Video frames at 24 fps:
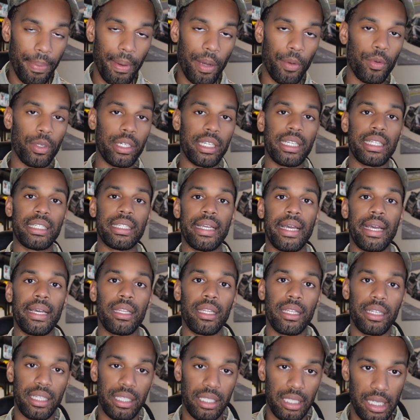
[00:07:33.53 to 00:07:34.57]
I want to get that
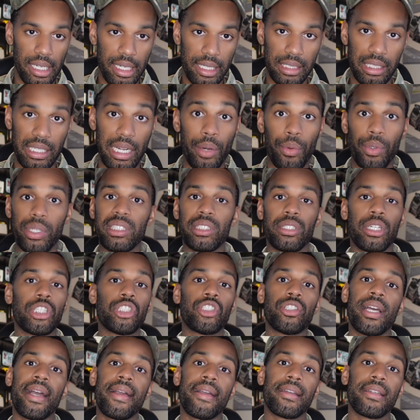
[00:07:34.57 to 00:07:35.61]
looking nice, and I want to start
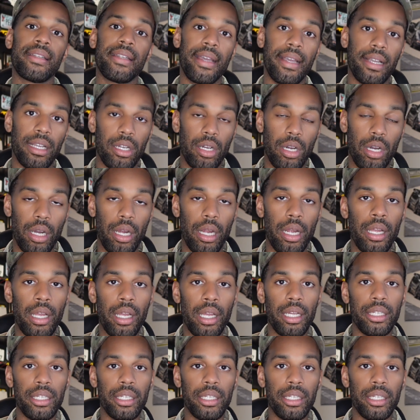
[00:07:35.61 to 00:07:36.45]
tracking that car,